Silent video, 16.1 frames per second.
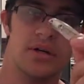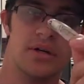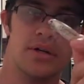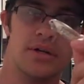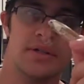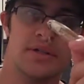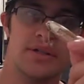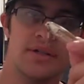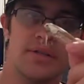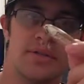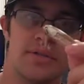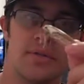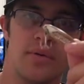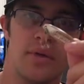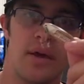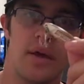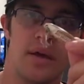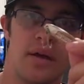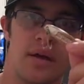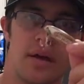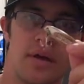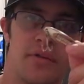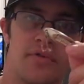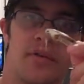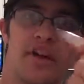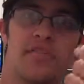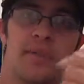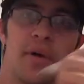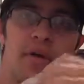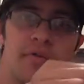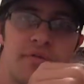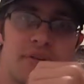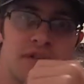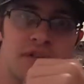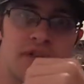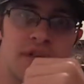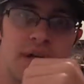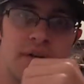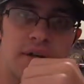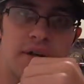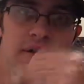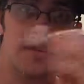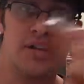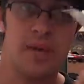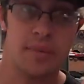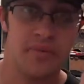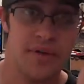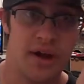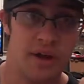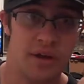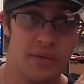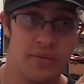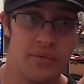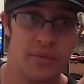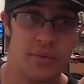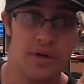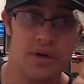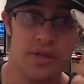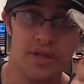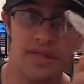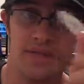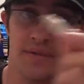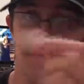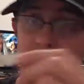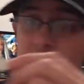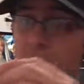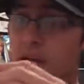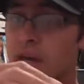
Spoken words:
hooked into a 5-pound fish down here at Diamond Valley with one of these.